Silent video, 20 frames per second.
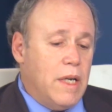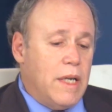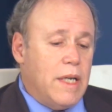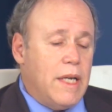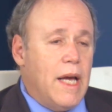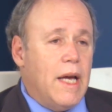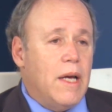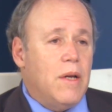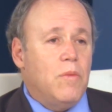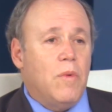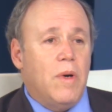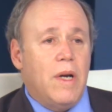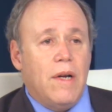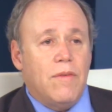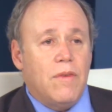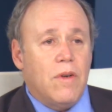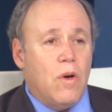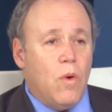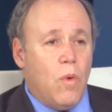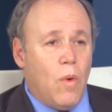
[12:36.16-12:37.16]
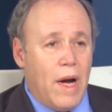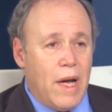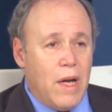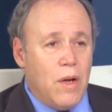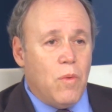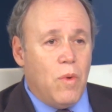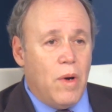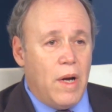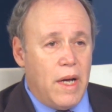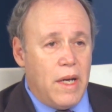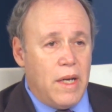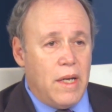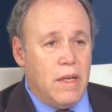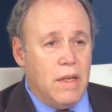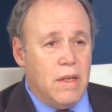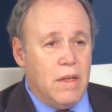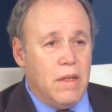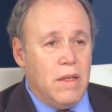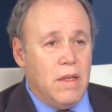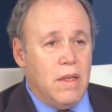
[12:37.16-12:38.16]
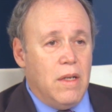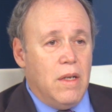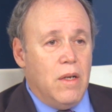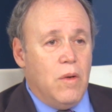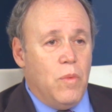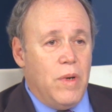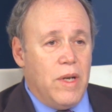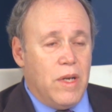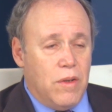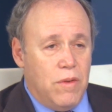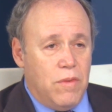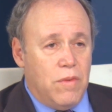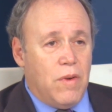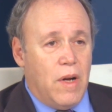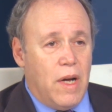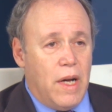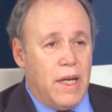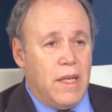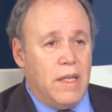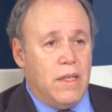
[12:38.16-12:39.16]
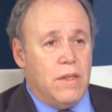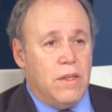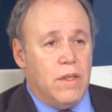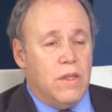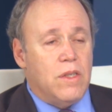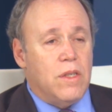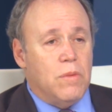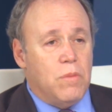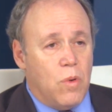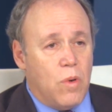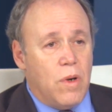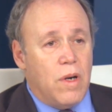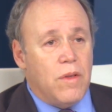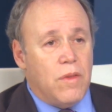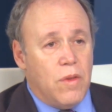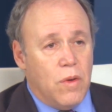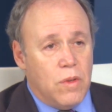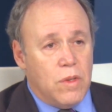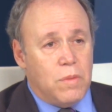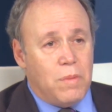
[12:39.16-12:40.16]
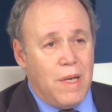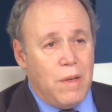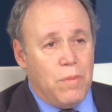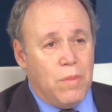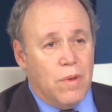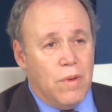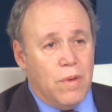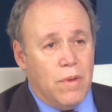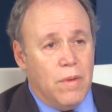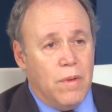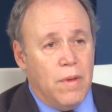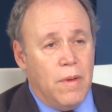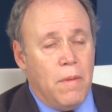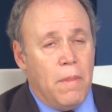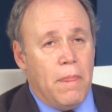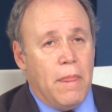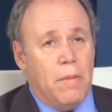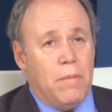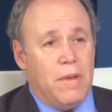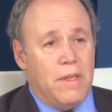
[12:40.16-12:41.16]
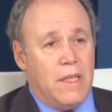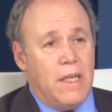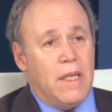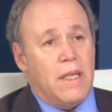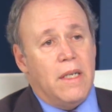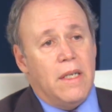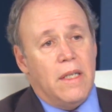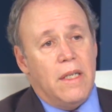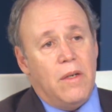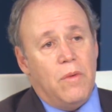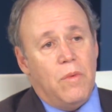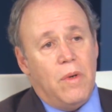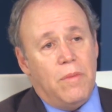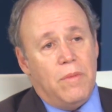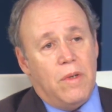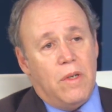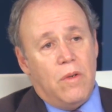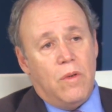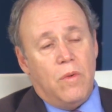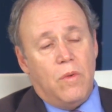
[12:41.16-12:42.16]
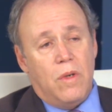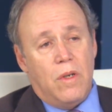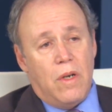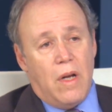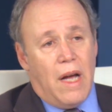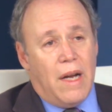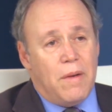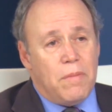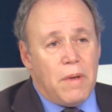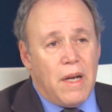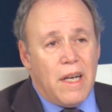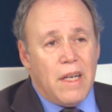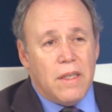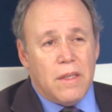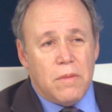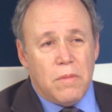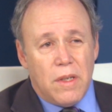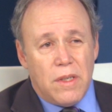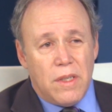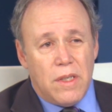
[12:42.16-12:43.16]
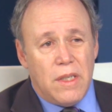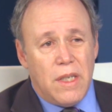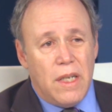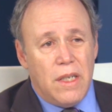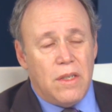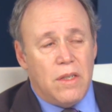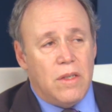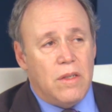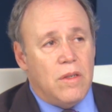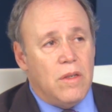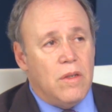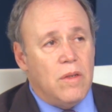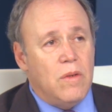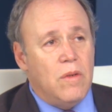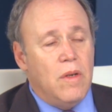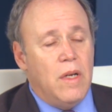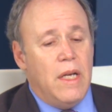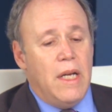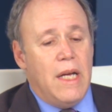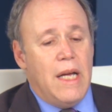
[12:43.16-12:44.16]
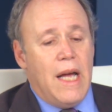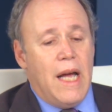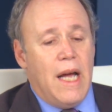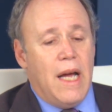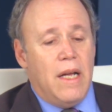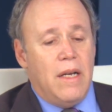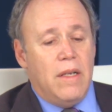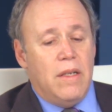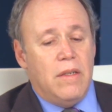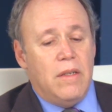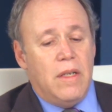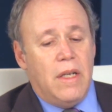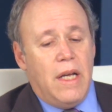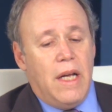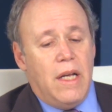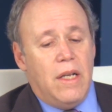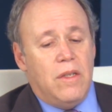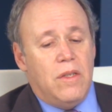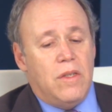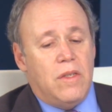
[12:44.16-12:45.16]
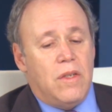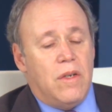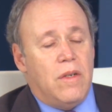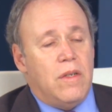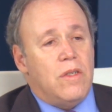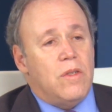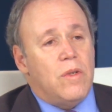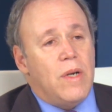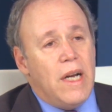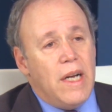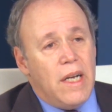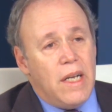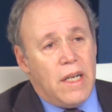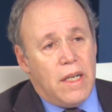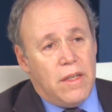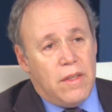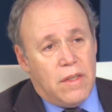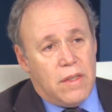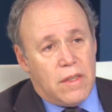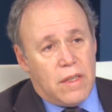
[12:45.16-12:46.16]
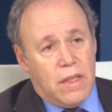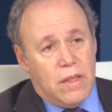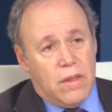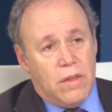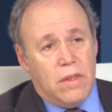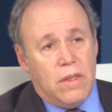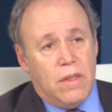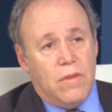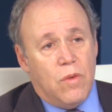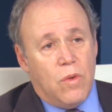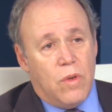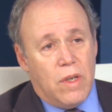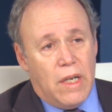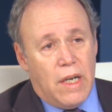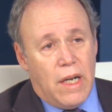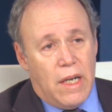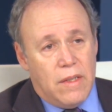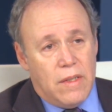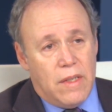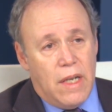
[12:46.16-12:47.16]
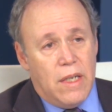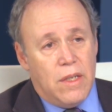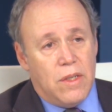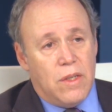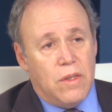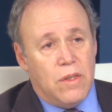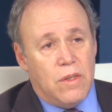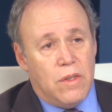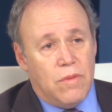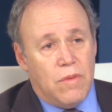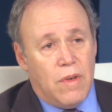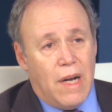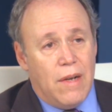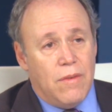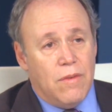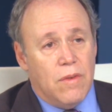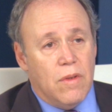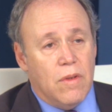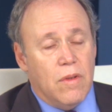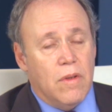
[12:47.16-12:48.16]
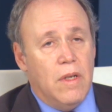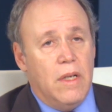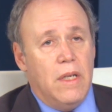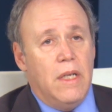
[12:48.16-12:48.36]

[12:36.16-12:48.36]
again, whatever quiet way we could find to support those people, particularly women who were not paid as much attention to, and start training in the skills of organization, survival,